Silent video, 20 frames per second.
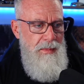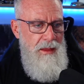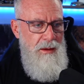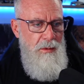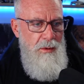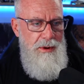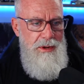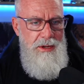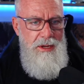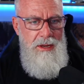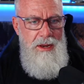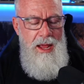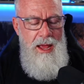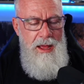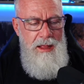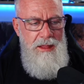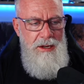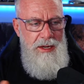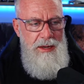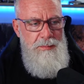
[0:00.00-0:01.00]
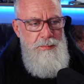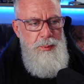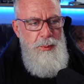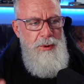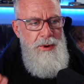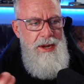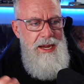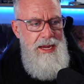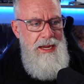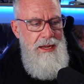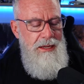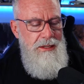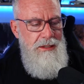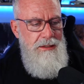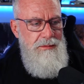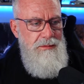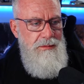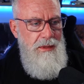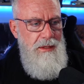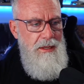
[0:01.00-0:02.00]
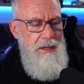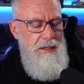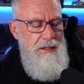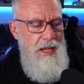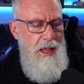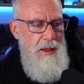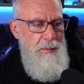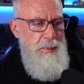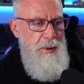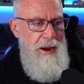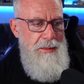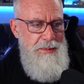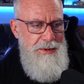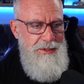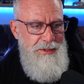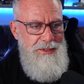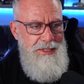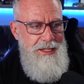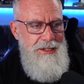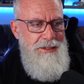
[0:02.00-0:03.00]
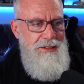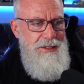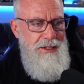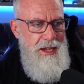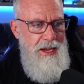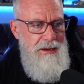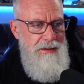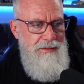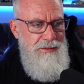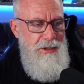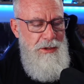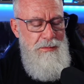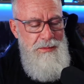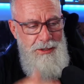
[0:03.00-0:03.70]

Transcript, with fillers: where you can literally bring teleprompters inside of Zoom.